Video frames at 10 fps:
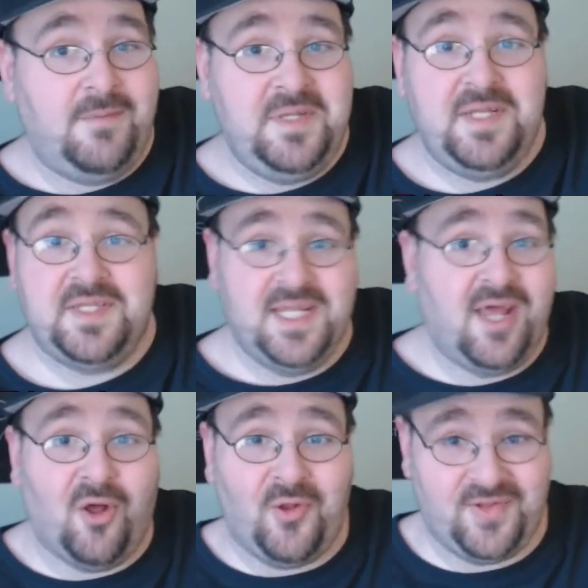I mean, it's
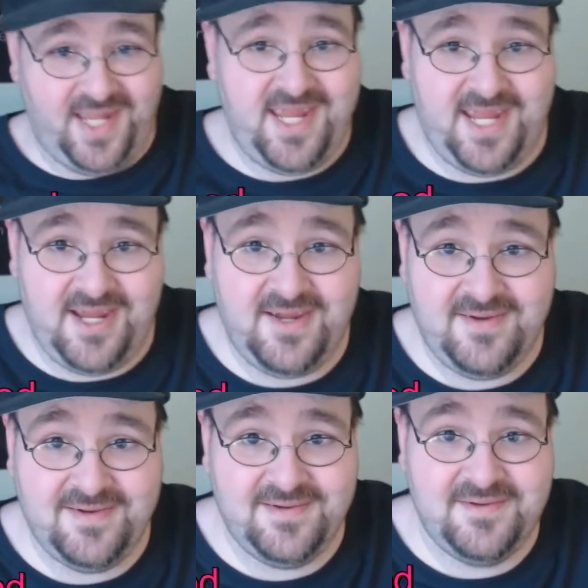not all
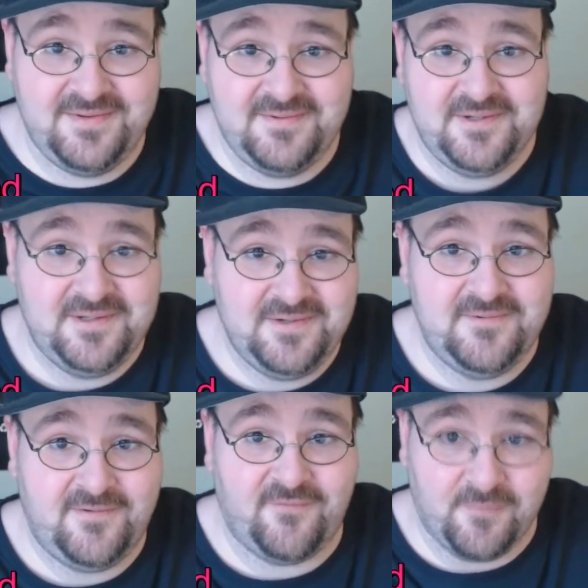day
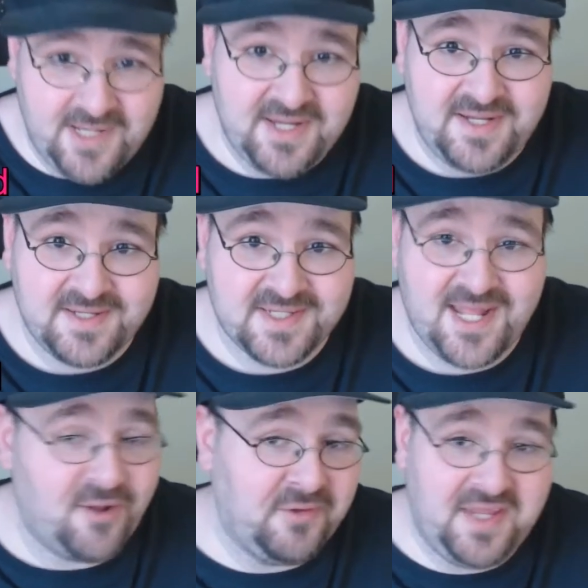for me.
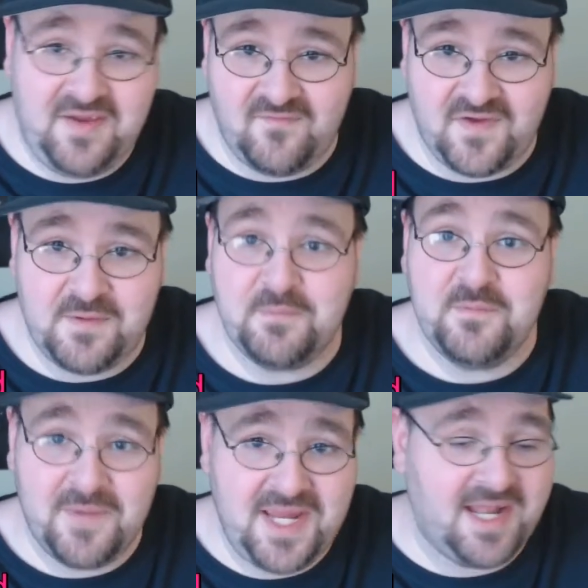It's not all day vape,
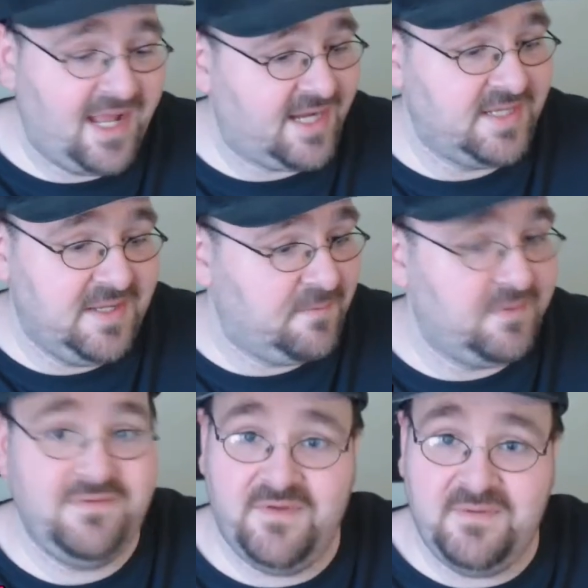but man, I could
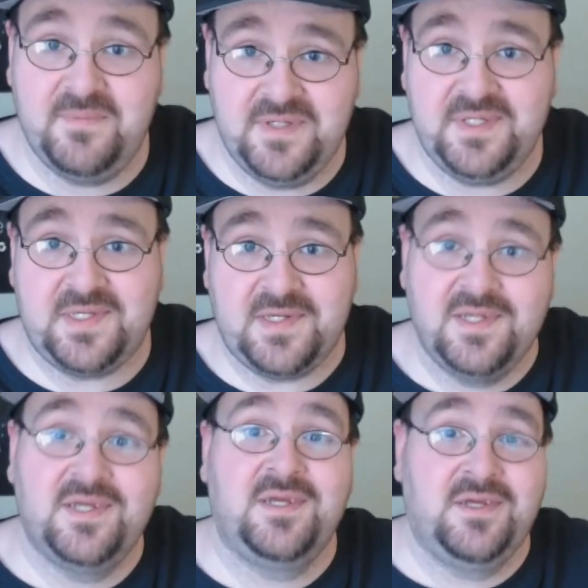definitely vape
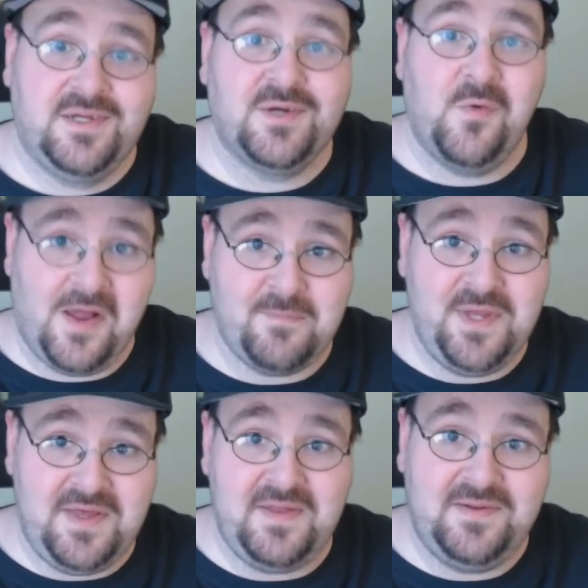this quite a
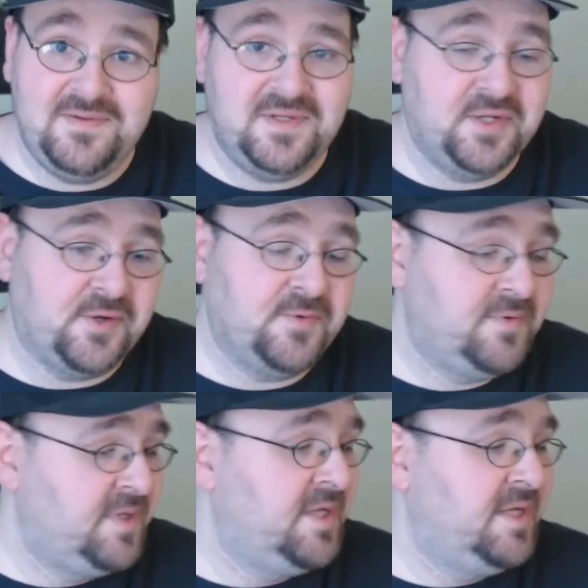bit, you know.
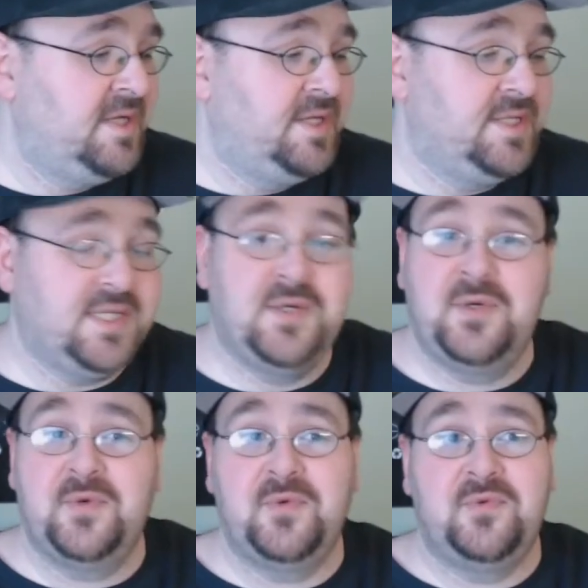
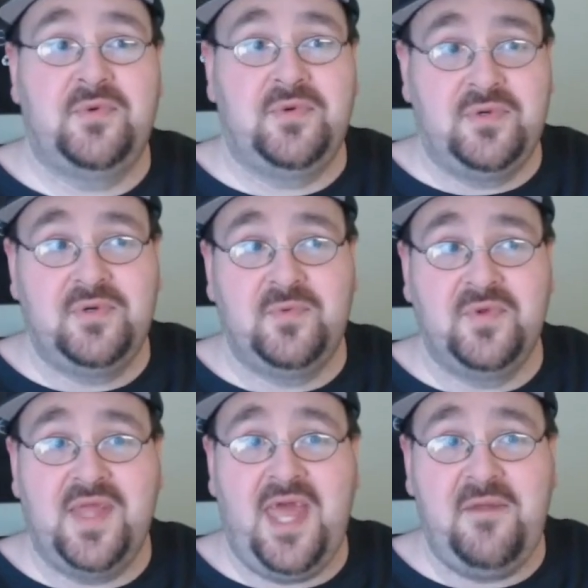So
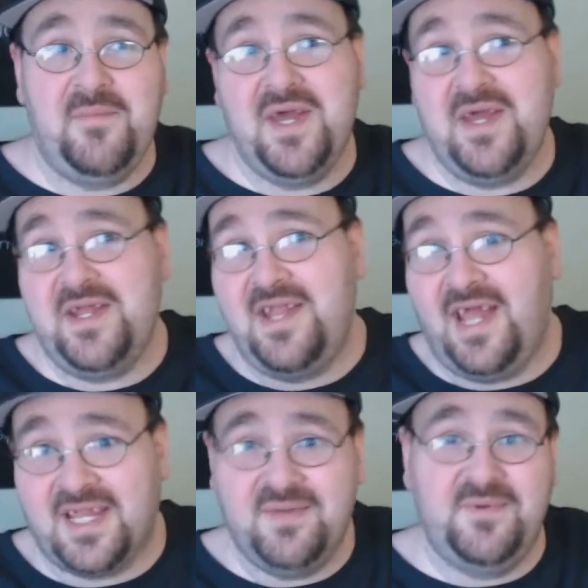with that in
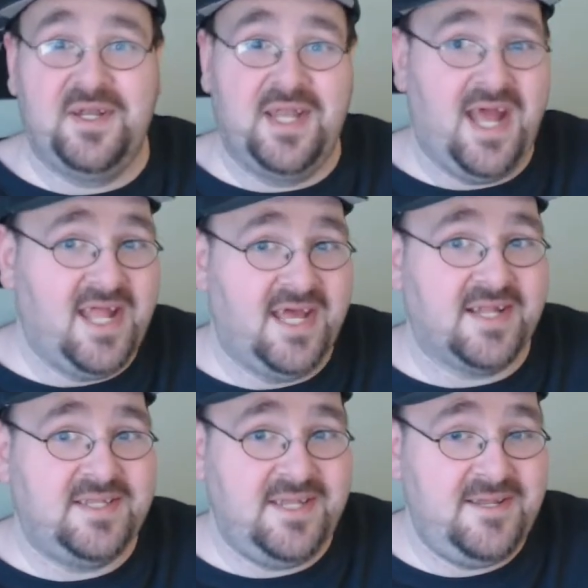mind, I give it a 9
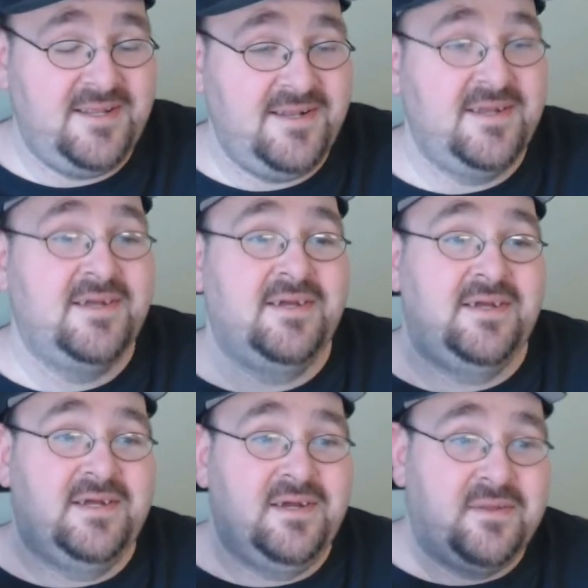out of 10.
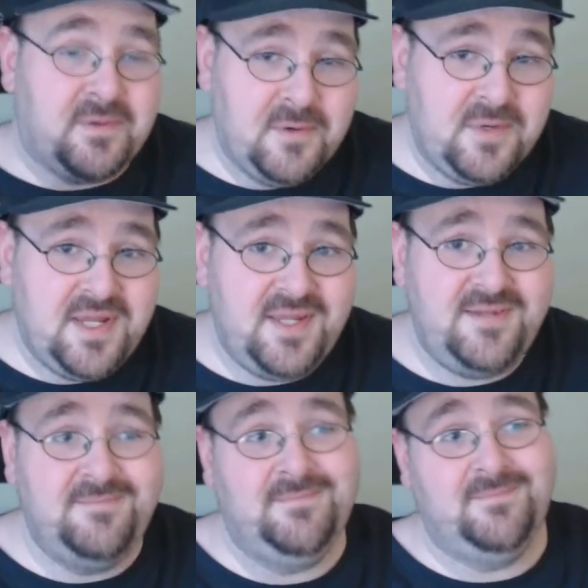Throat
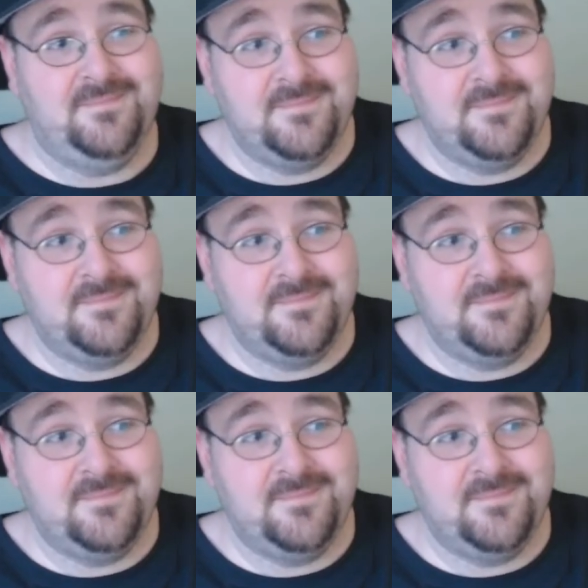hit.